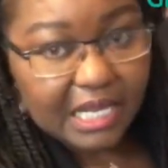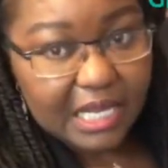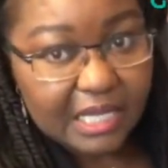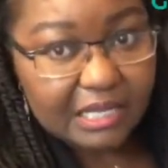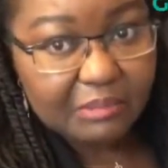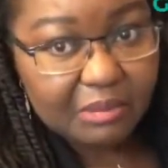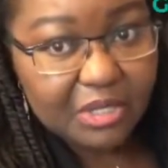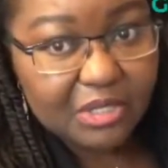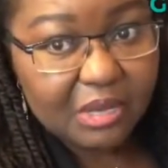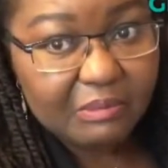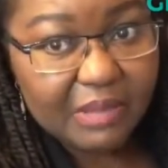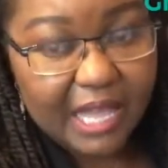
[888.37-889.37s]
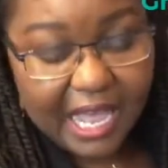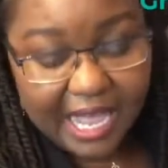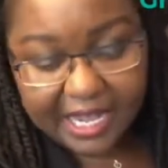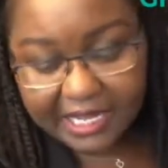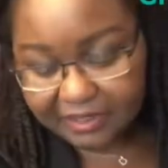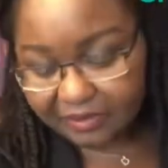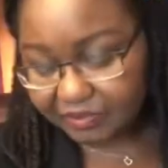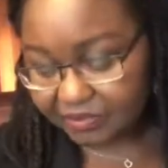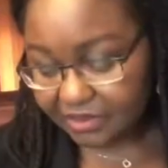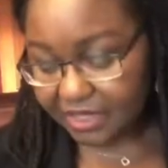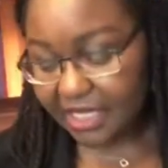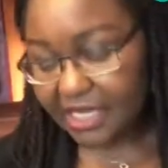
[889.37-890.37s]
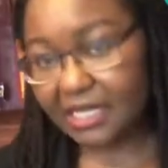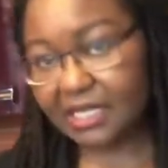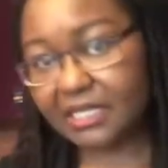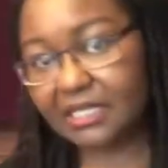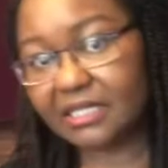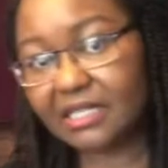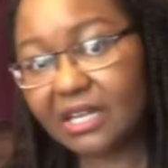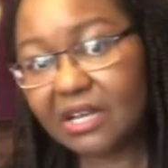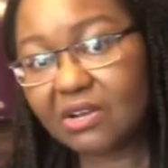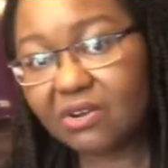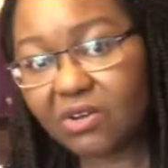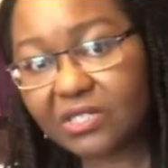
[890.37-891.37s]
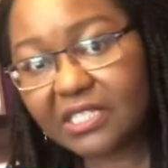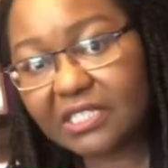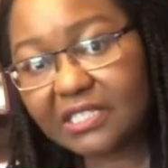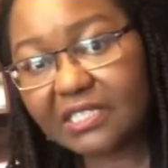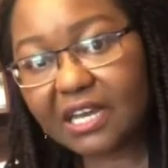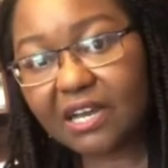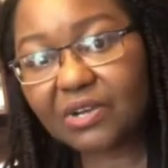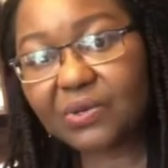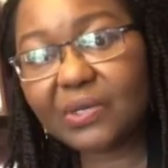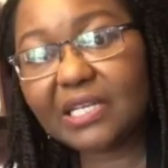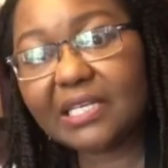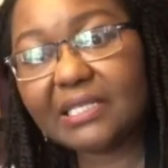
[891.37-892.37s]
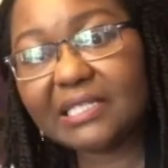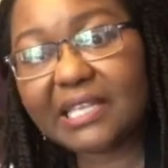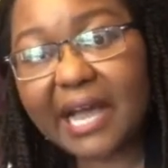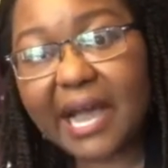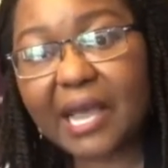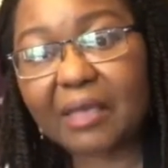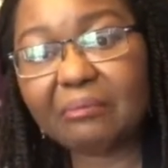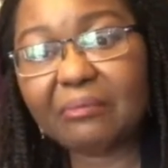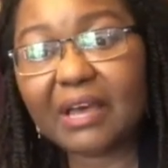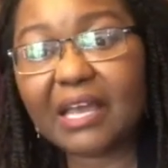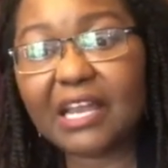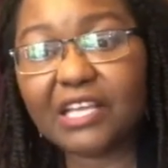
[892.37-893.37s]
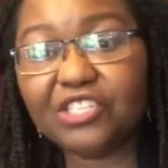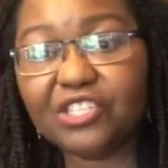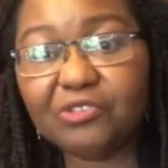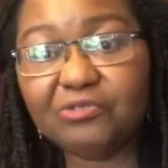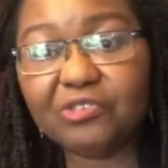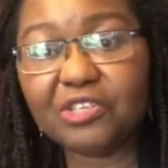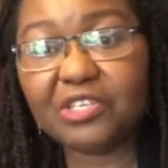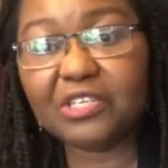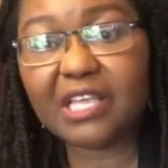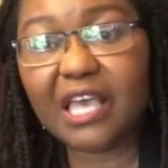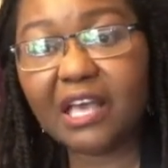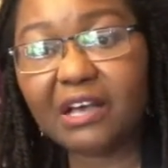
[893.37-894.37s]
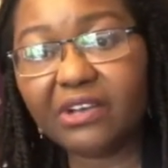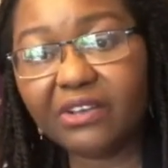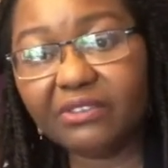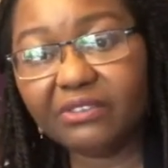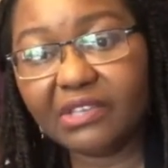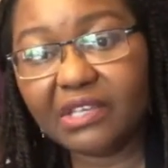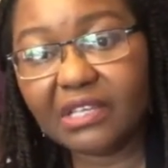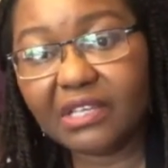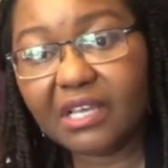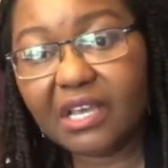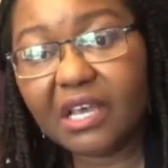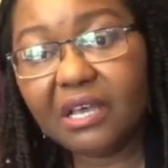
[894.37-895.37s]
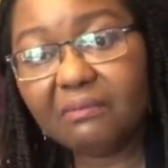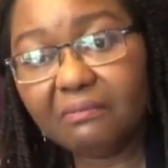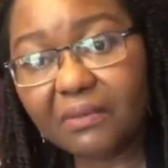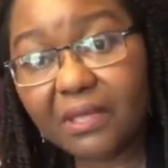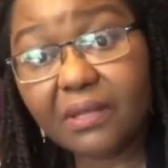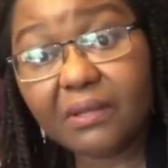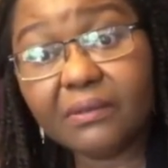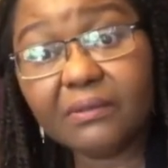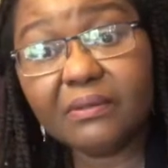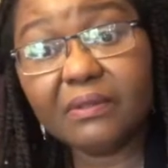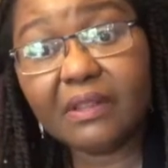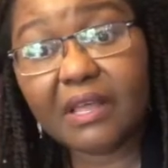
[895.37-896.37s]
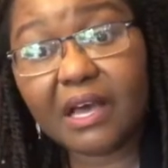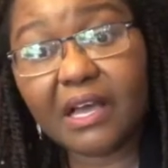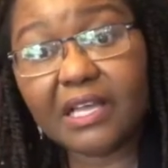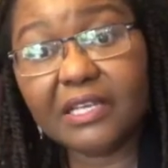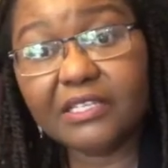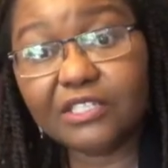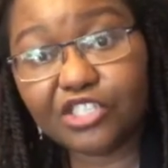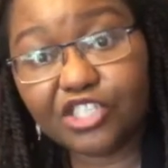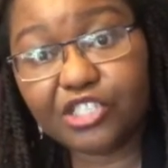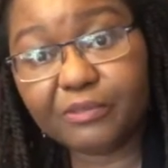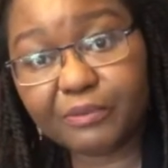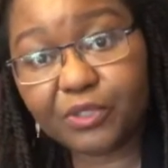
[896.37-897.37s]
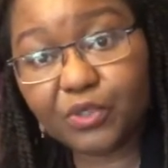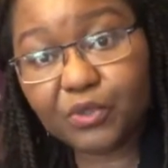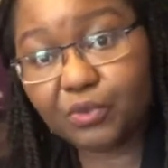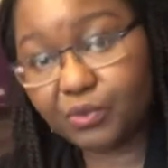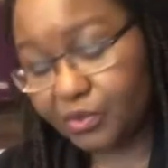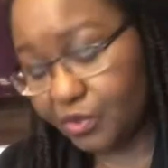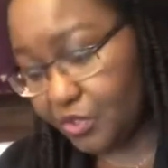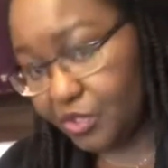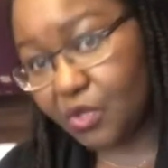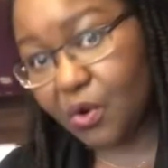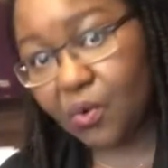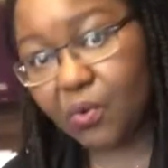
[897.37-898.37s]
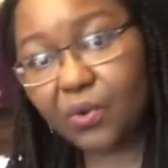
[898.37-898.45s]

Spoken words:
the bottom line is cutting down cooking time and achieving healthy meal that is cheap too. So